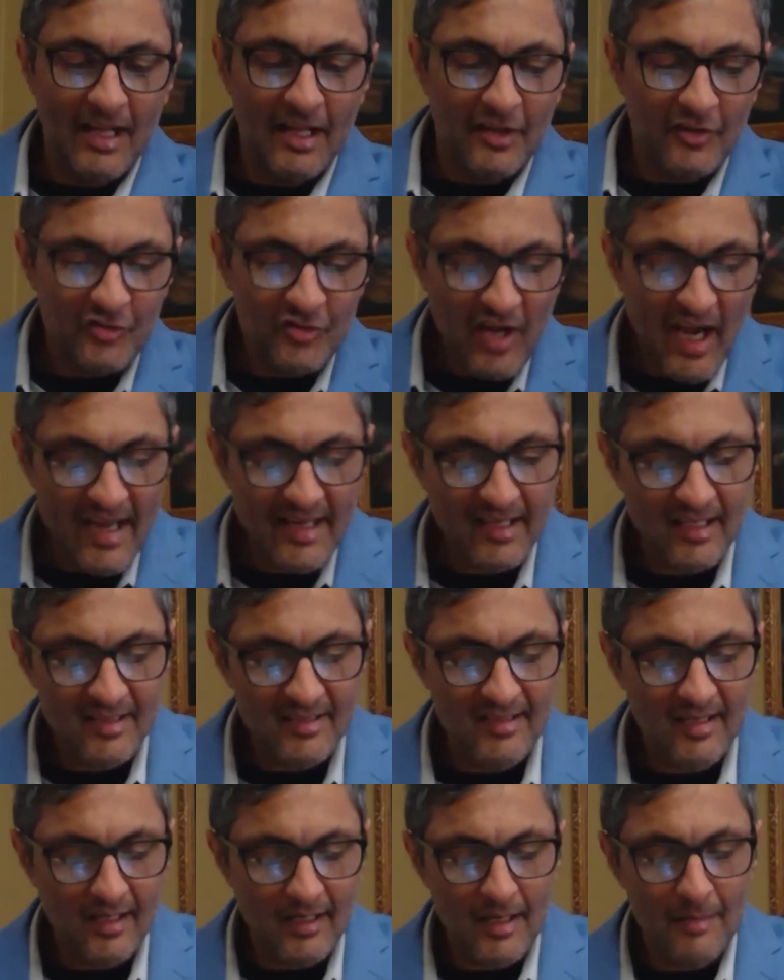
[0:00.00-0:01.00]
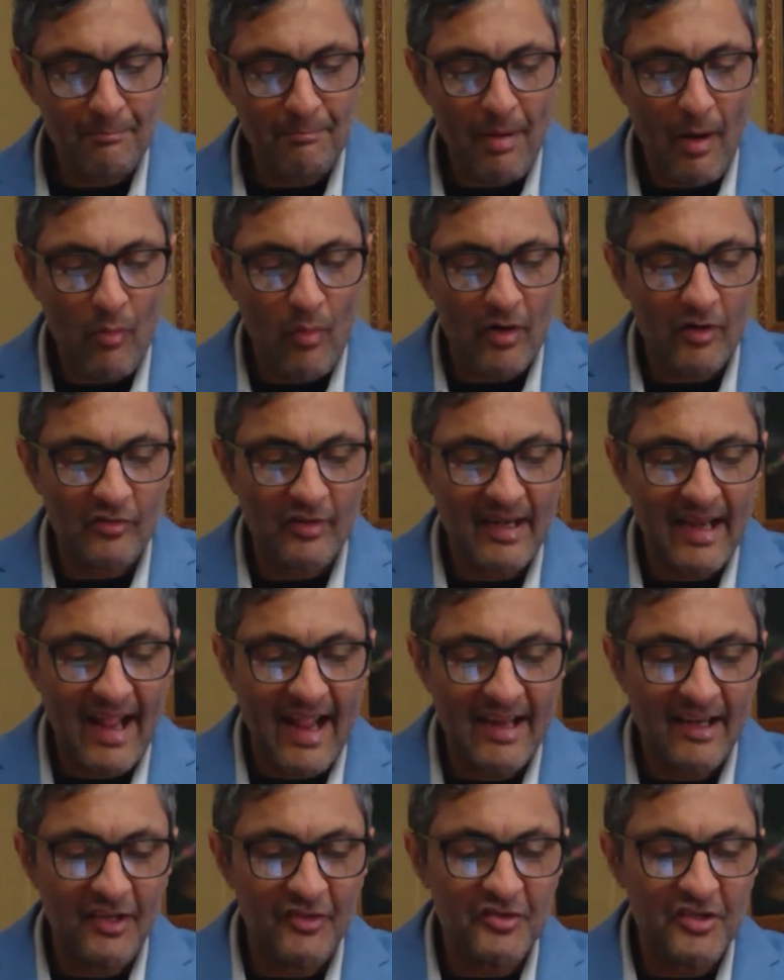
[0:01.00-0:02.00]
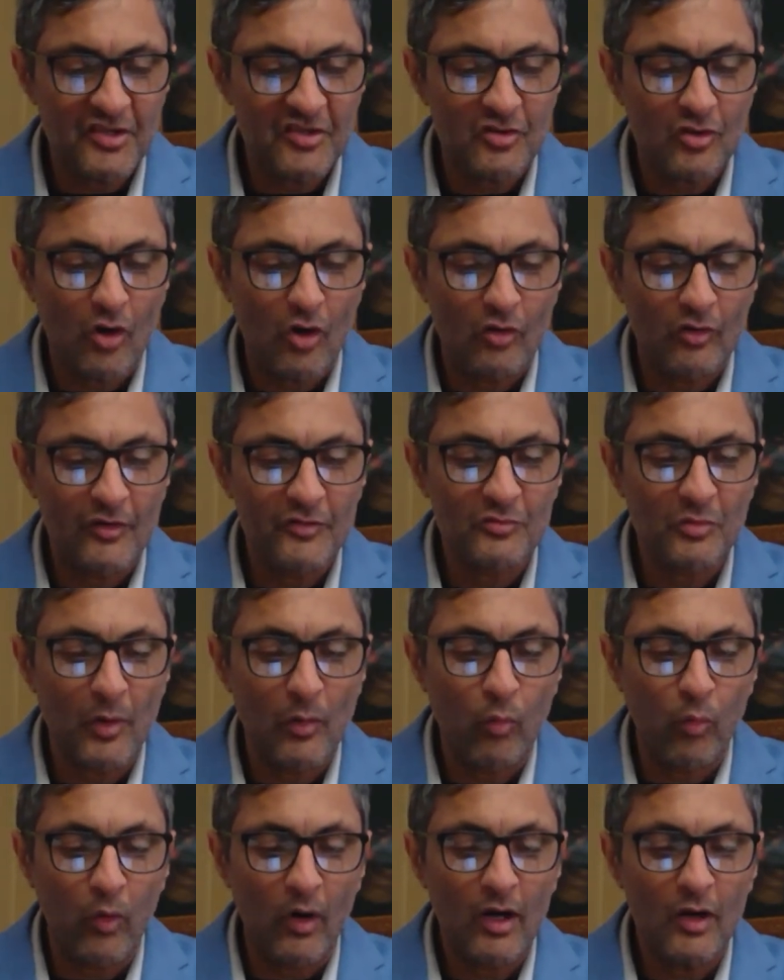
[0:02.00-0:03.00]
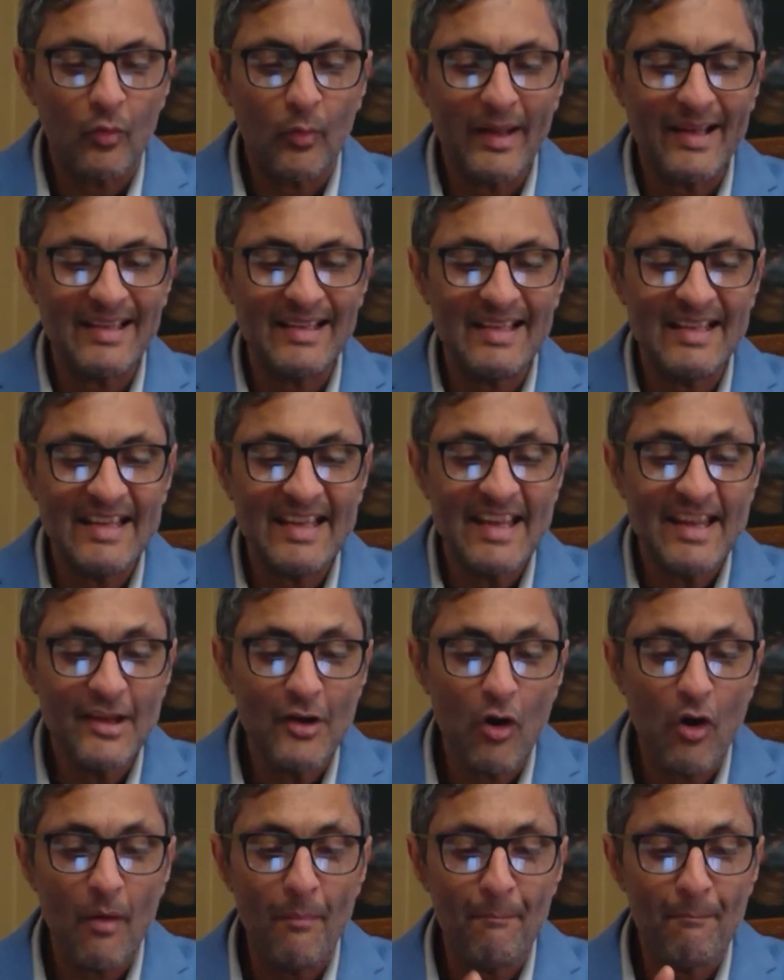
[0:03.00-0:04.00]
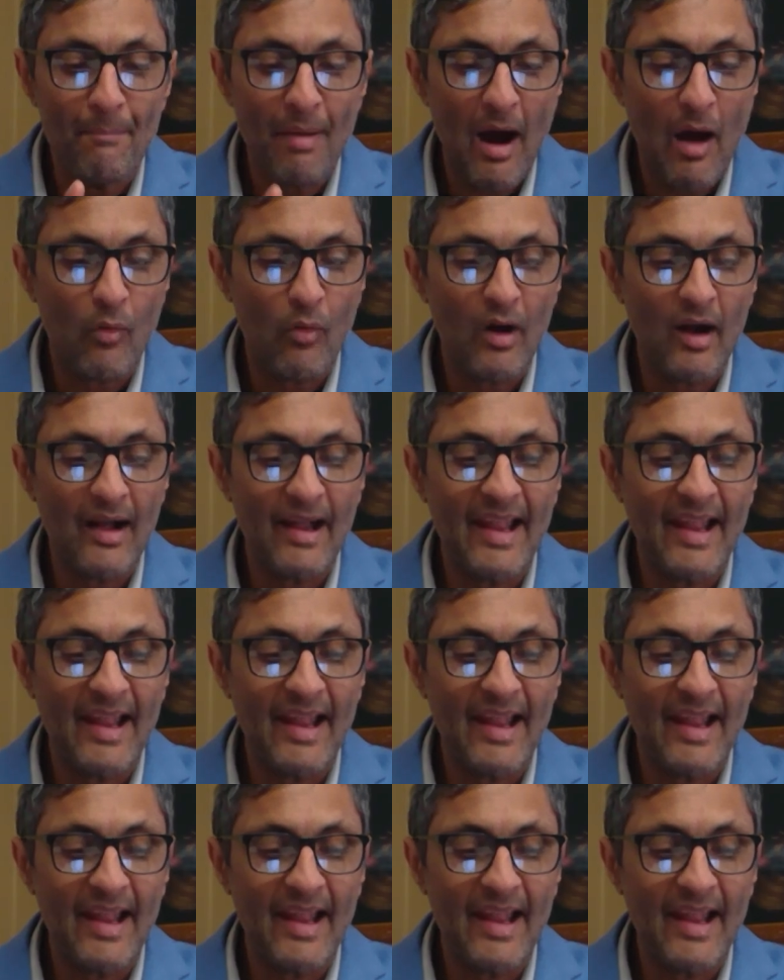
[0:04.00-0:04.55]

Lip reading: China's Southern Power Grid energy storage will work with NIO Power